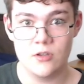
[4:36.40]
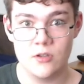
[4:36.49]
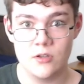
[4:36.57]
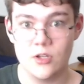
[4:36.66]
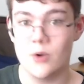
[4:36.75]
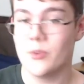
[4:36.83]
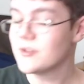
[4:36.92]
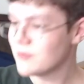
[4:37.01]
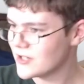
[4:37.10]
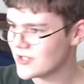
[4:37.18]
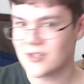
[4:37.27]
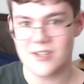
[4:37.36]
this
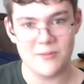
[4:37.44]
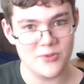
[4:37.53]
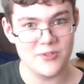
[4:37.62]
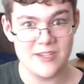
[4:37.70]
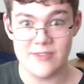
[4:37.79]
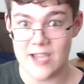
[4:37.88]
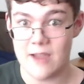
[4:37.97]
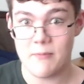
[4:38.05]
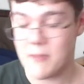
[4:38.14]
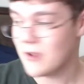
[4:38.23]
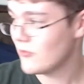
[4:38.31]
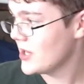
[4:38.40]
one is hooked up through DVI, my
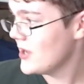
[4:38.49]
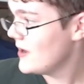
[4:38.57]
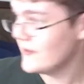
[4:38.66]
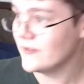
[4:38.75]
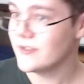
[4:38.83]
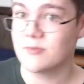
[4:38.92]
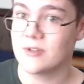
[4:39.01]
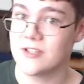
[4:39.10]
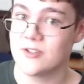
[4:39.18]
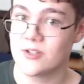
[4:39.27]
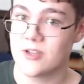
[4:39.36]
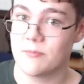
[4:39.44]
main one. And then this one is
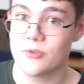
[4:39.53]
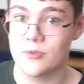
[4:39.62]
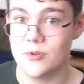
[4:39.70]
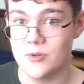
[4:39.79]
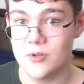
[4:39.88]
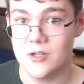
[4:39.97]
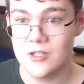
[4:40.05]
hooked up through